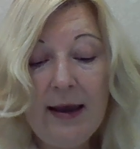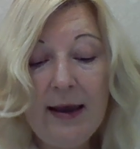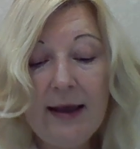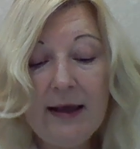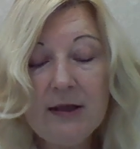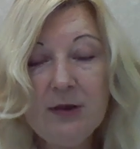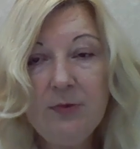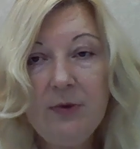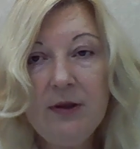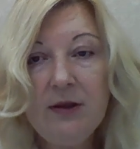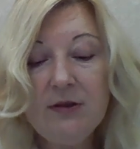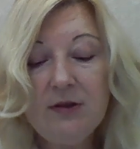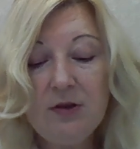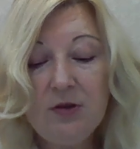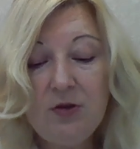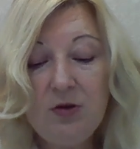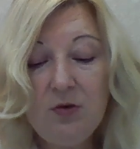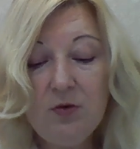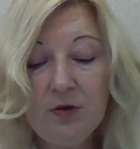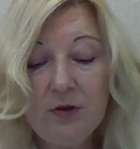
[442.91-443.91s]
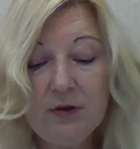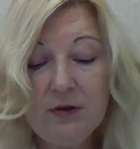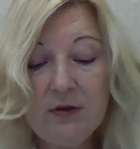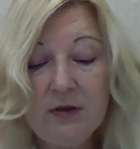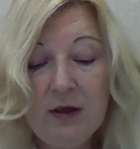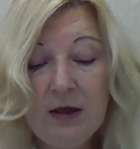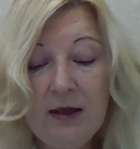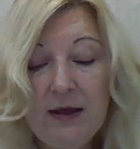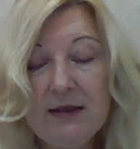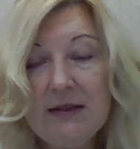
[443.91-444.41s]
as well as the tutors
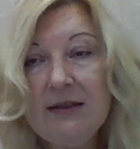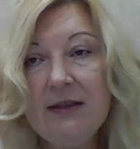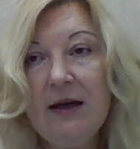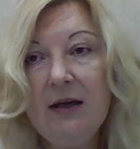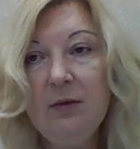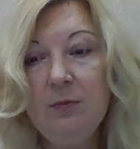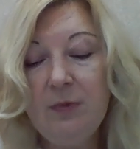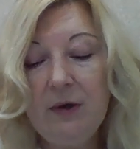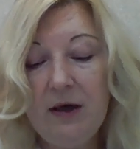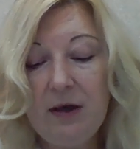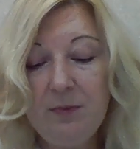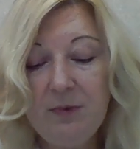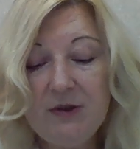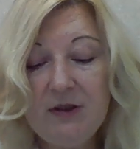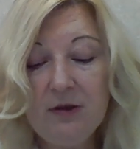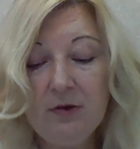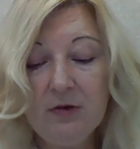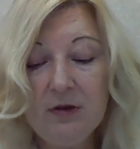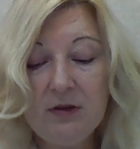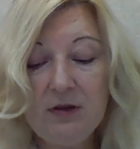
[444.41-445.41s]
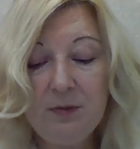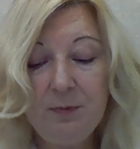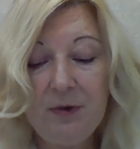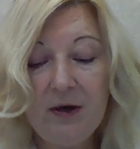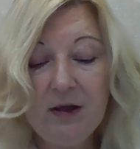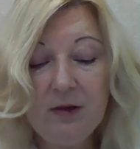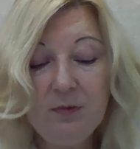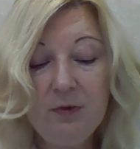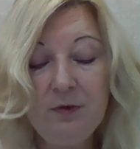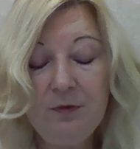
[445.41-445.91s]
assigned by a particular
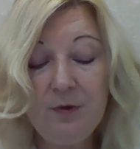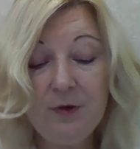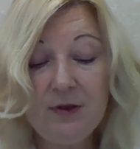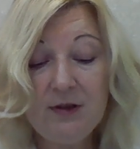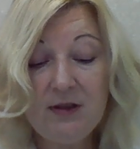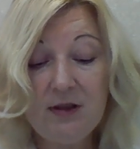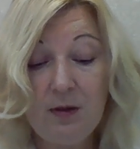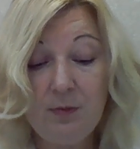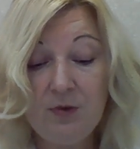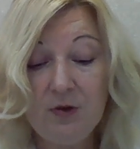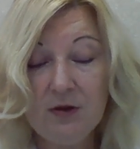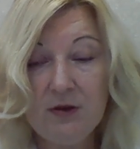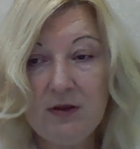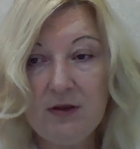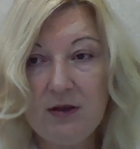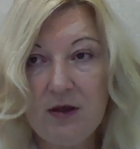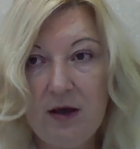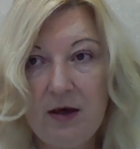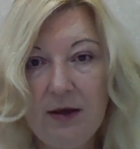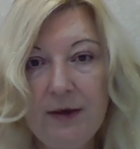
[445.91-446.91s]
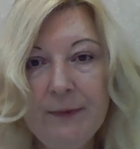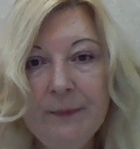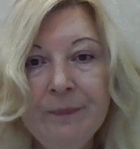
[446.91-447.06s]
department for the subject study.